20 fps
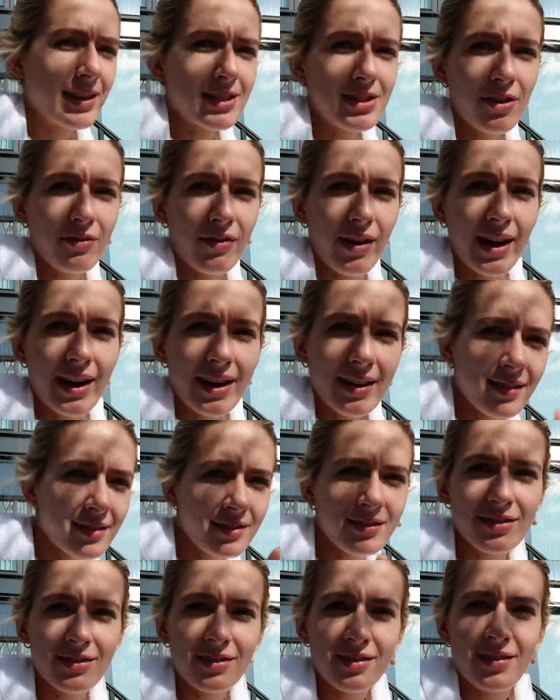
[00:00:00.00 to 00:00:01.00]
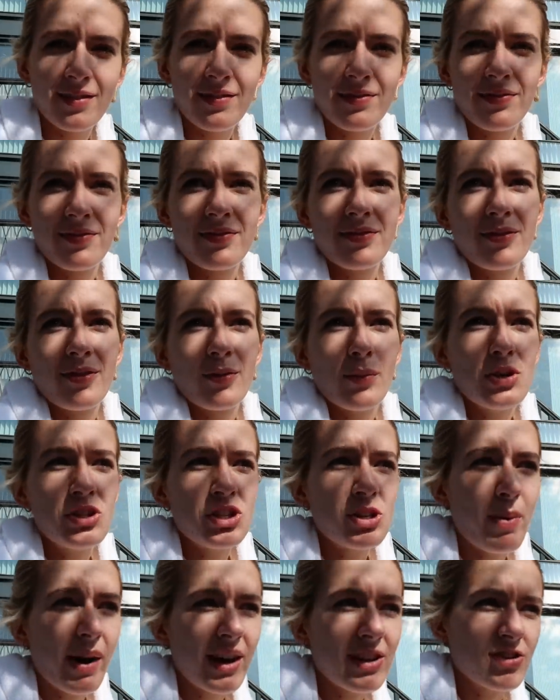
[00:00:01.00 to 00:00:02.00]
It's not very. Daphne. When
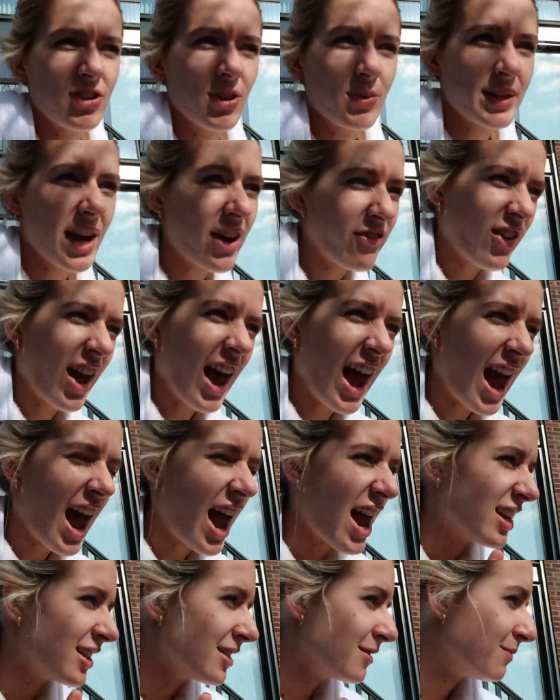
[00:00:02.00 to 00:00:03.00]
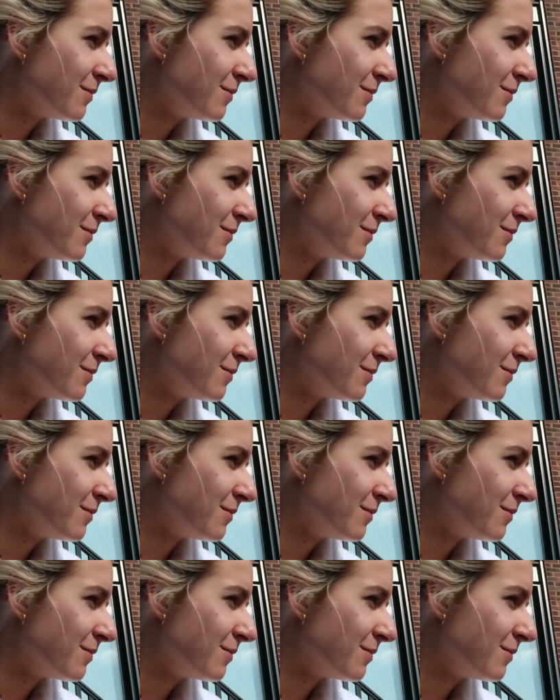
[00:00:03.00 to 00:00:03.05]
she bites you. Daphne!